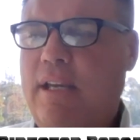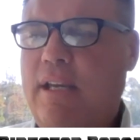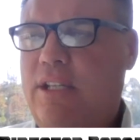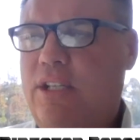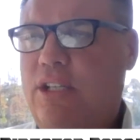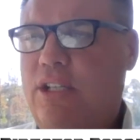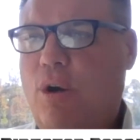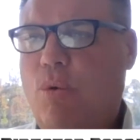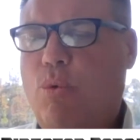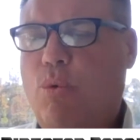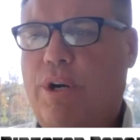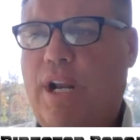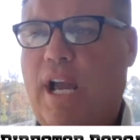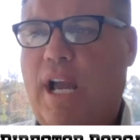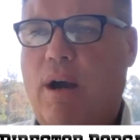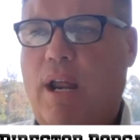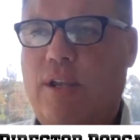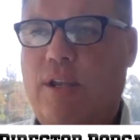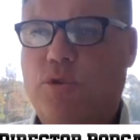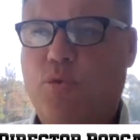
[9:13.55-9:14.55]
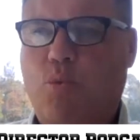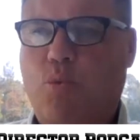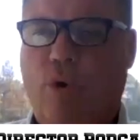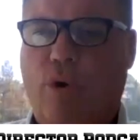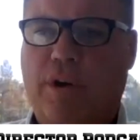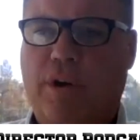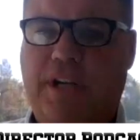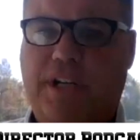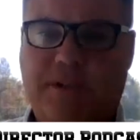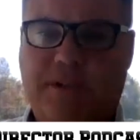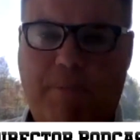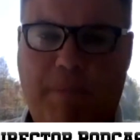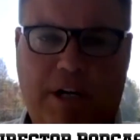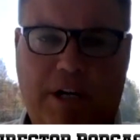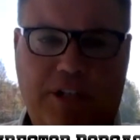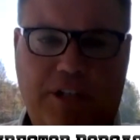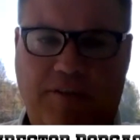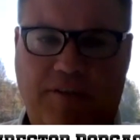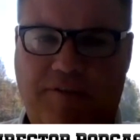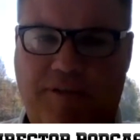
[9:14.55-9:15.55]
we're not as worried as
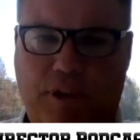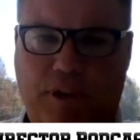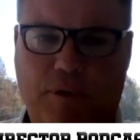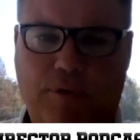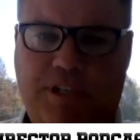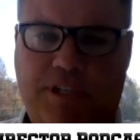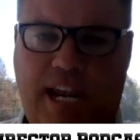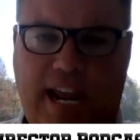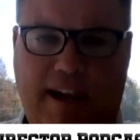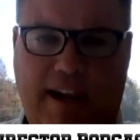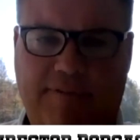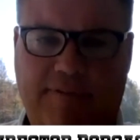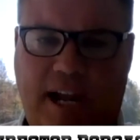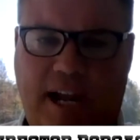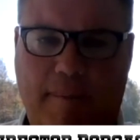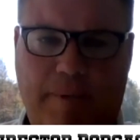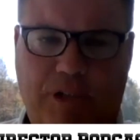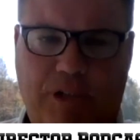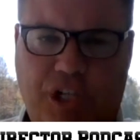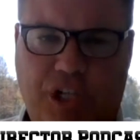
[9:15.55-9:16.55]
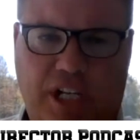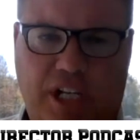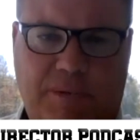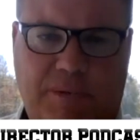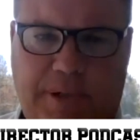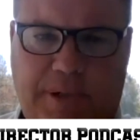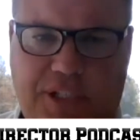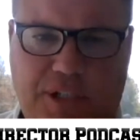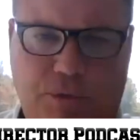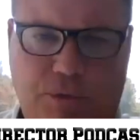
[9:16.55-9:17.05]
much of those halftime adjustments.